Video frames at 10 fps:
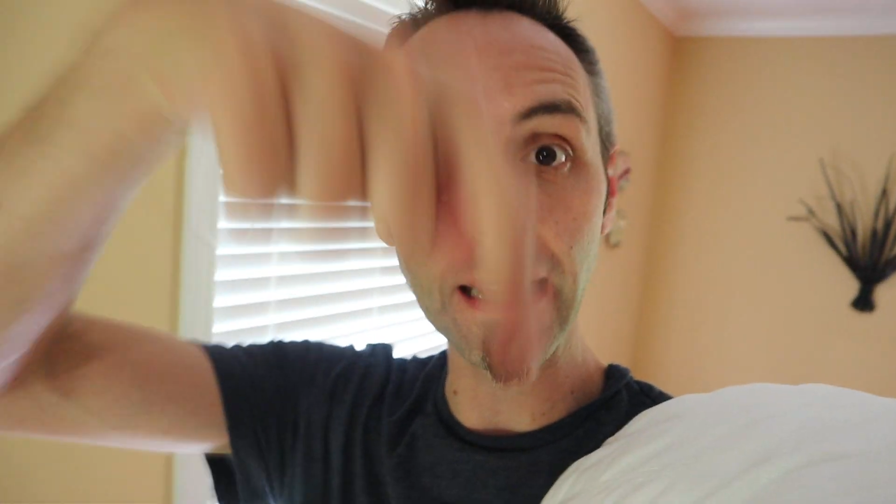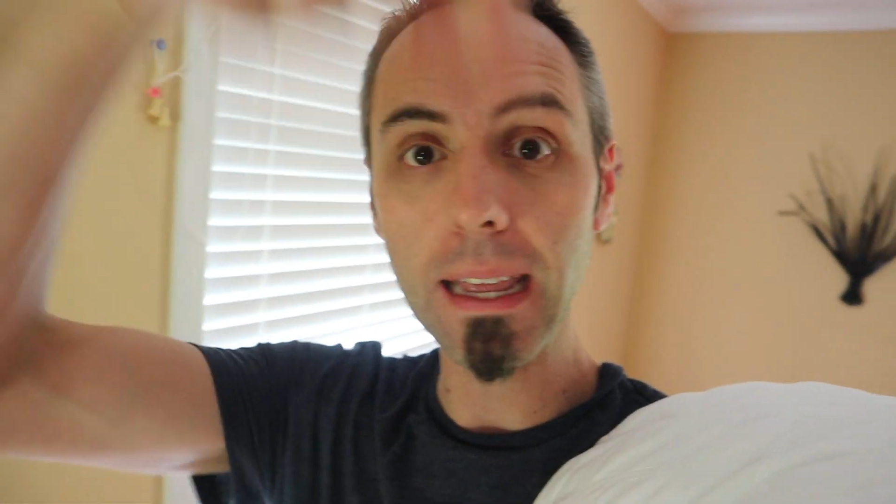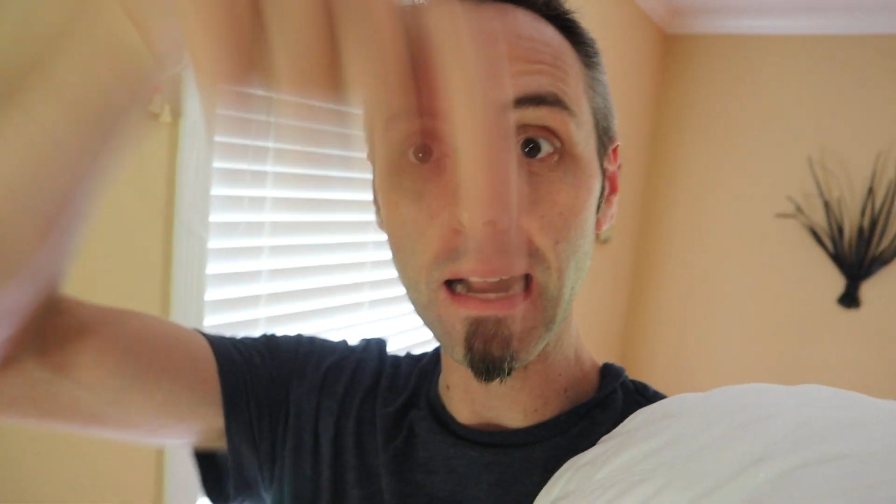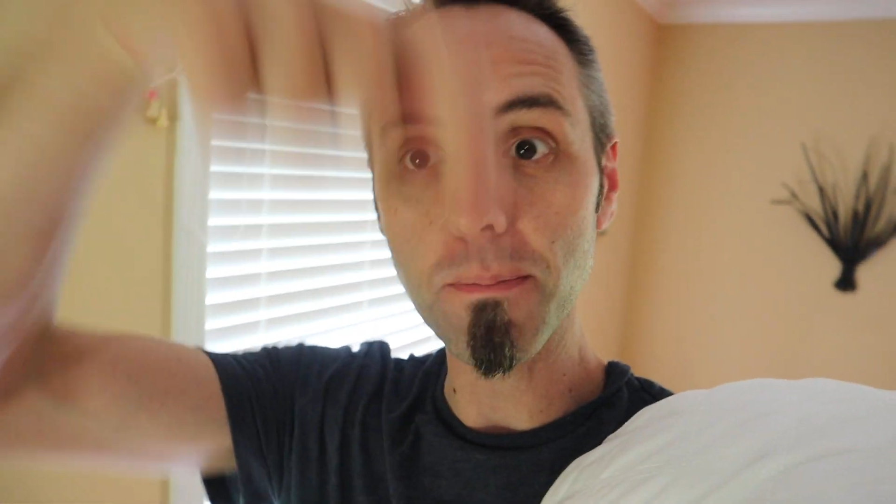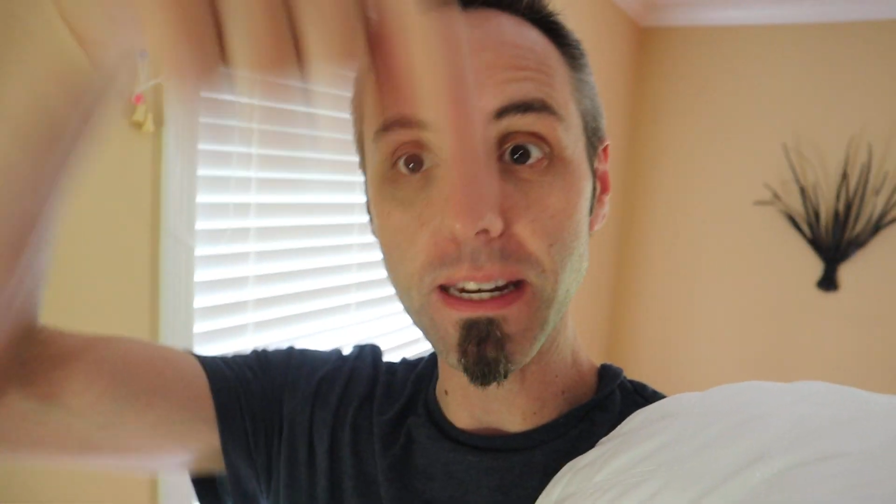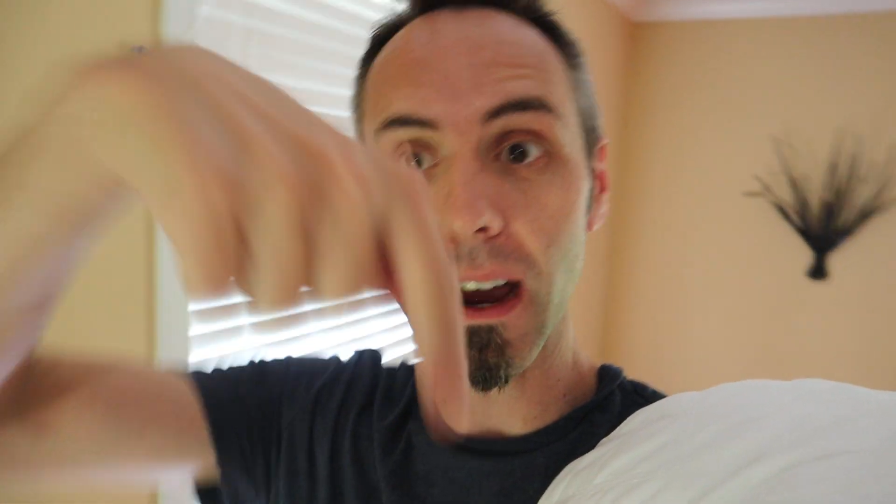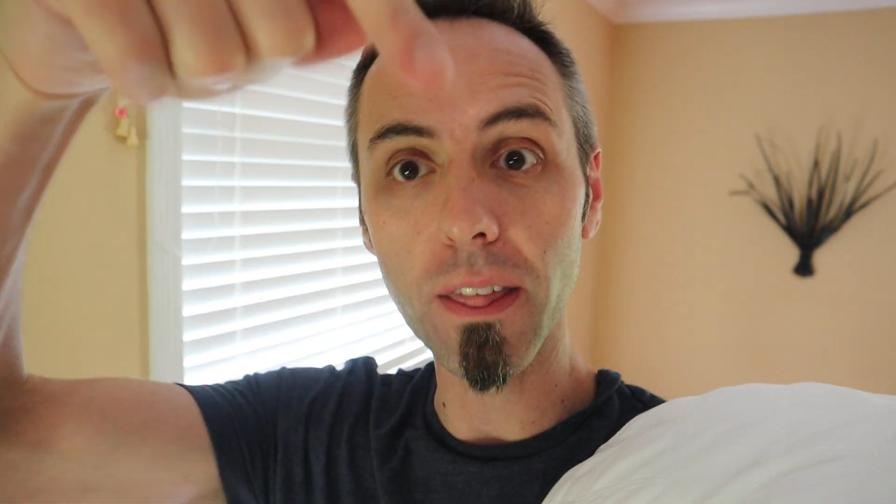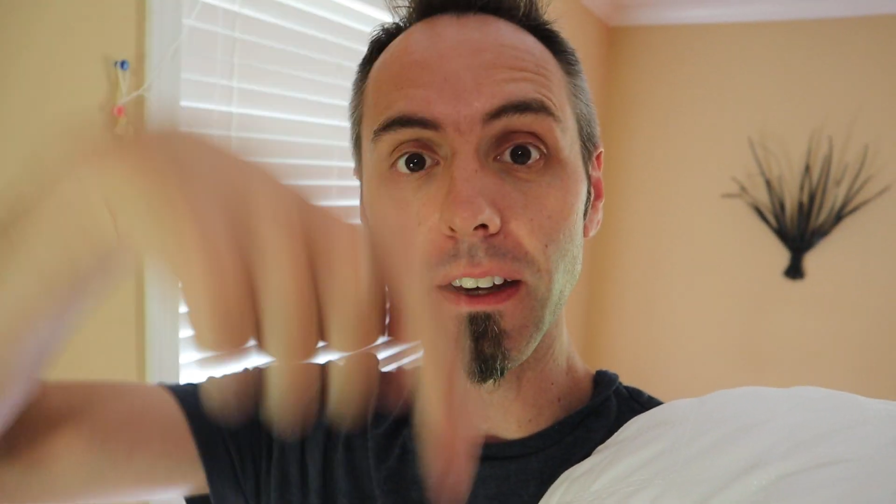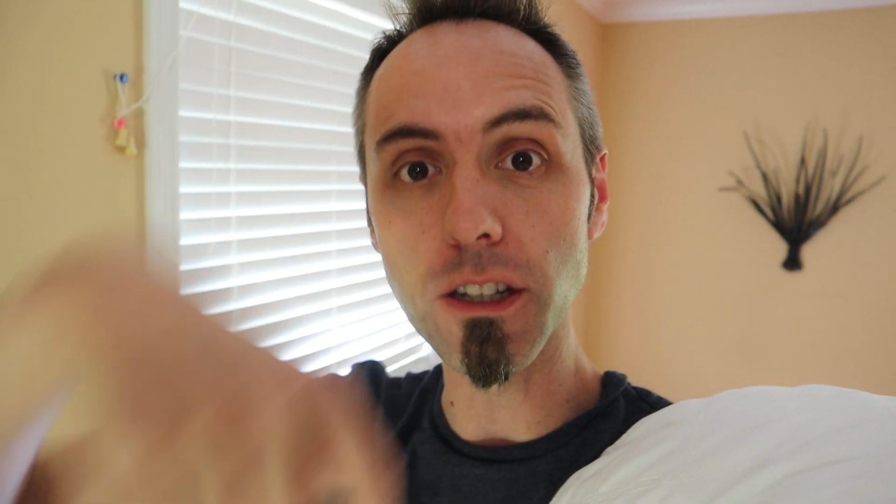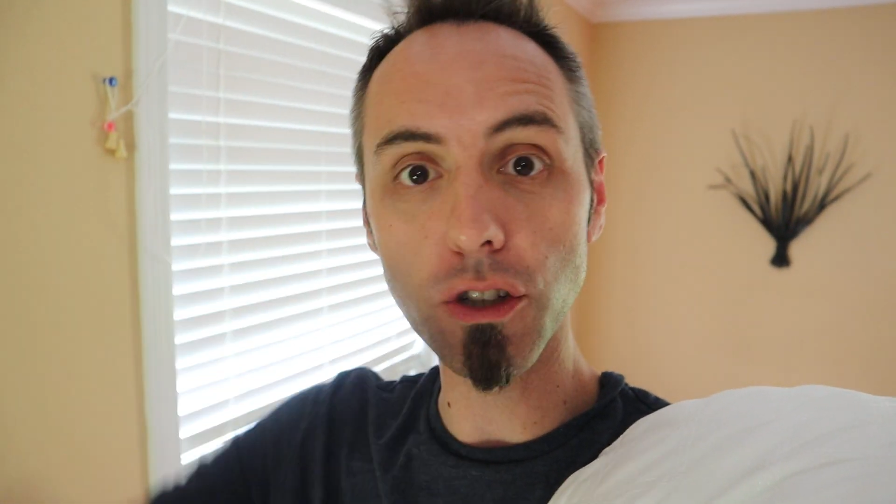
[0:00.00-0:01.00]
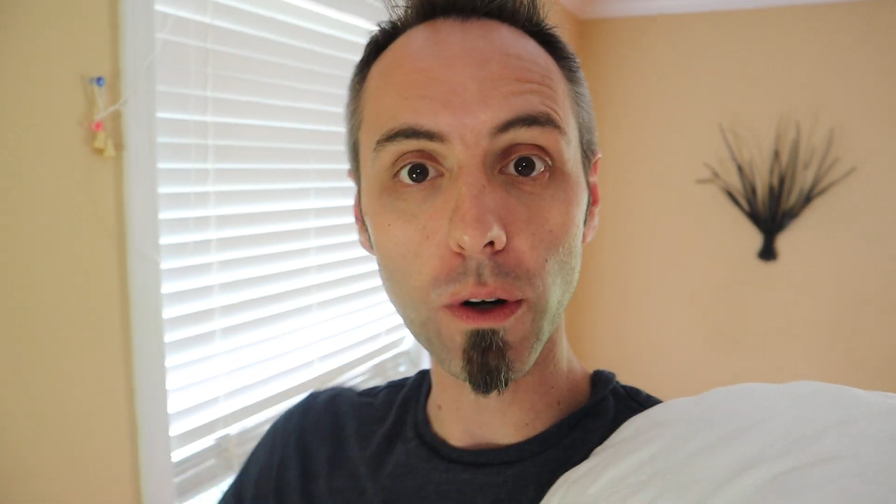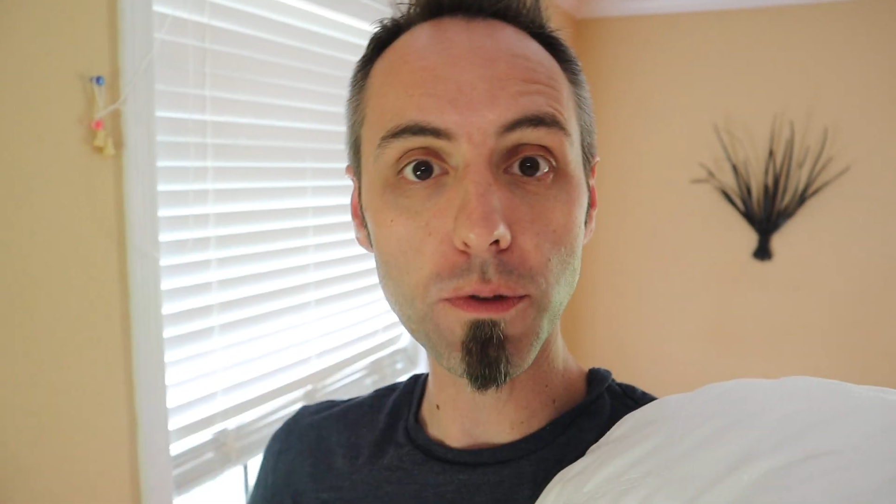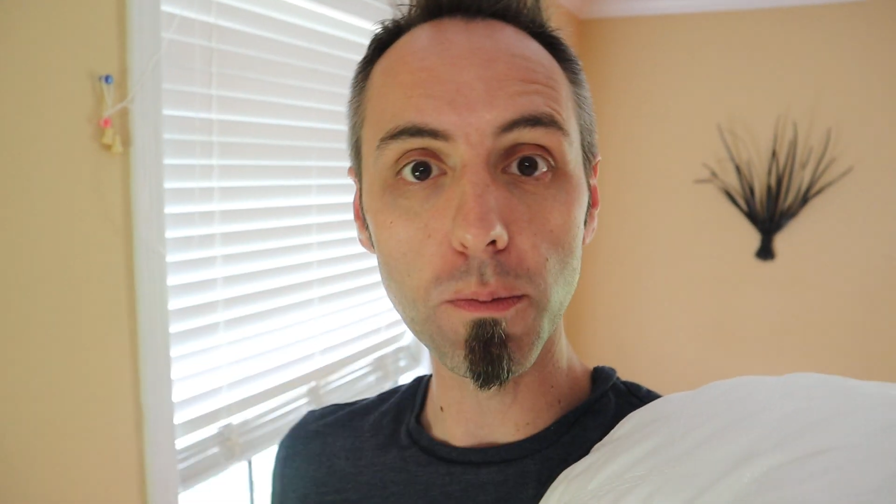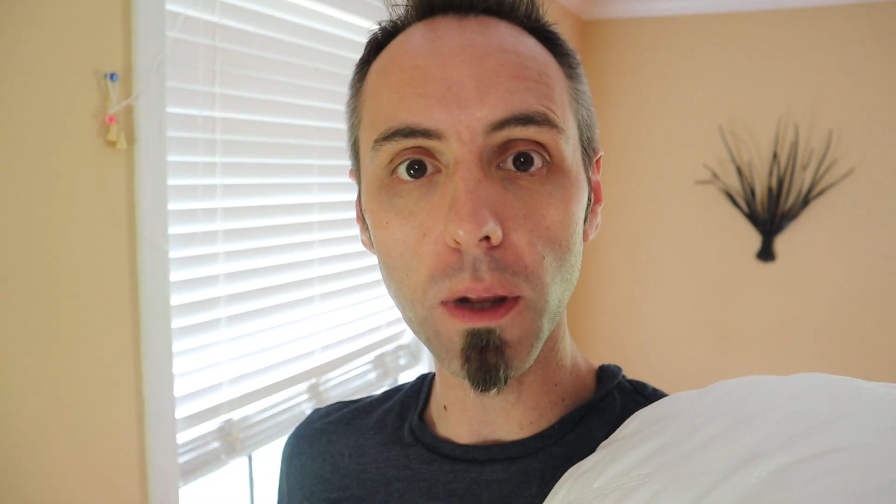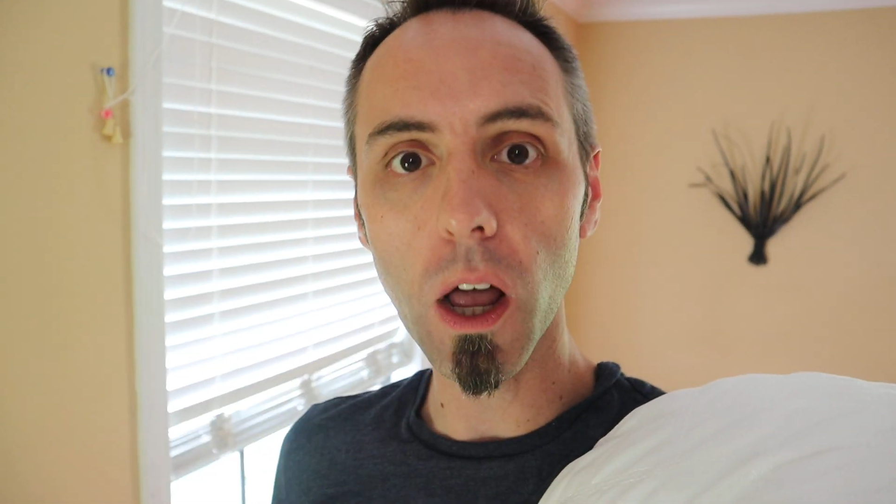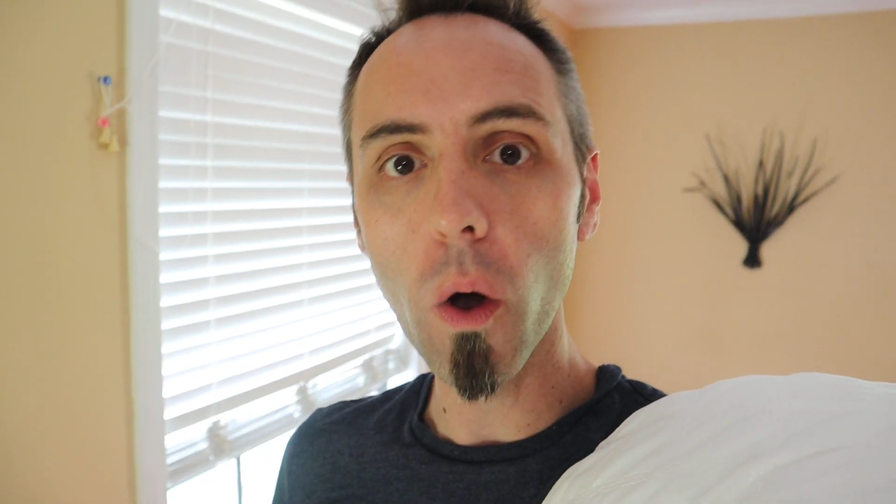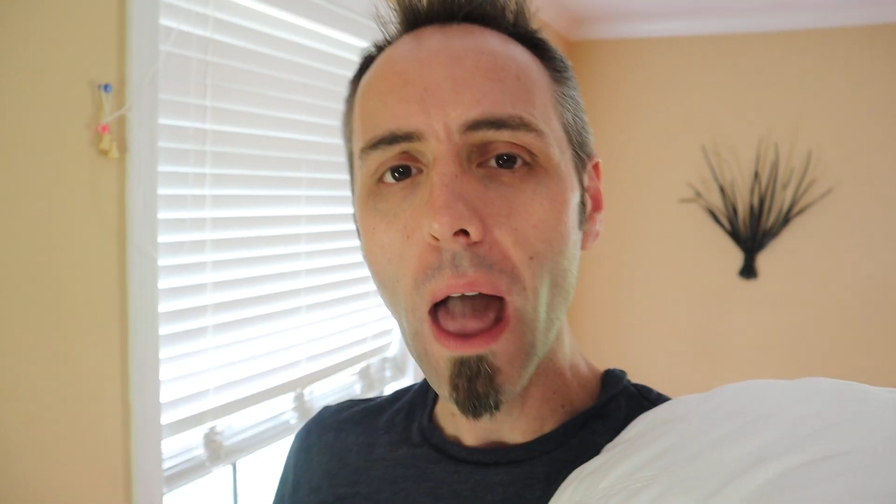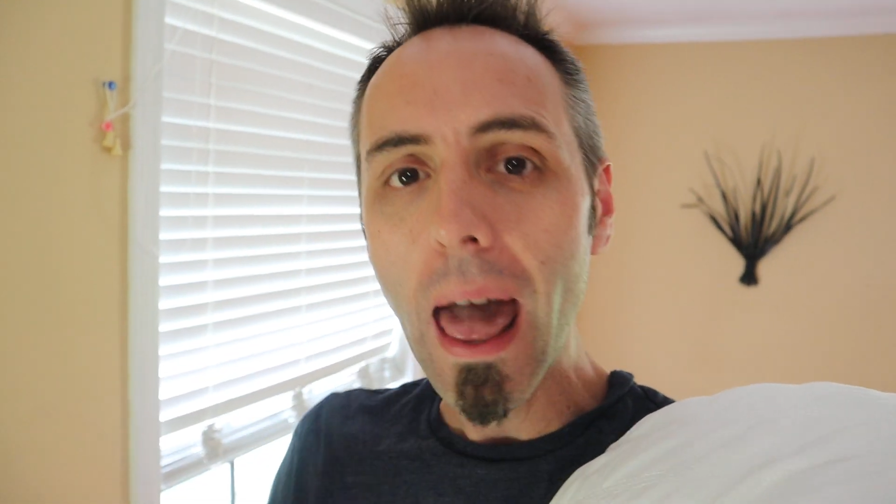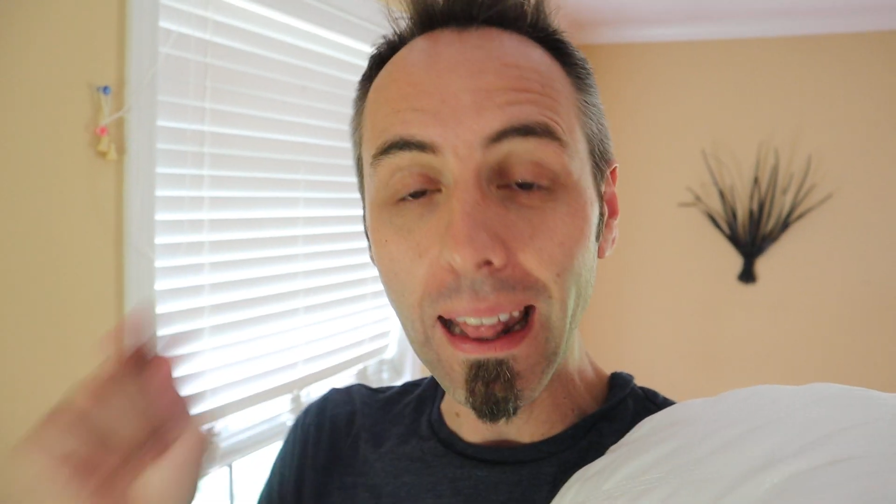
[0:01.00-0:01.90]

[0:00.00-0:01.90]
link it up down in the description below.